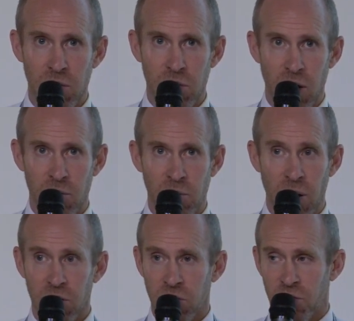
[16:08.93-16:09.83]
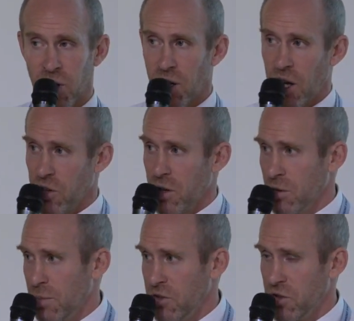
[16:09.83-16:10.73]
there have, as
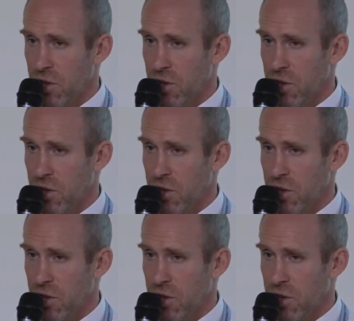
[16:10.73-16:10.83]
Arnold mentioned,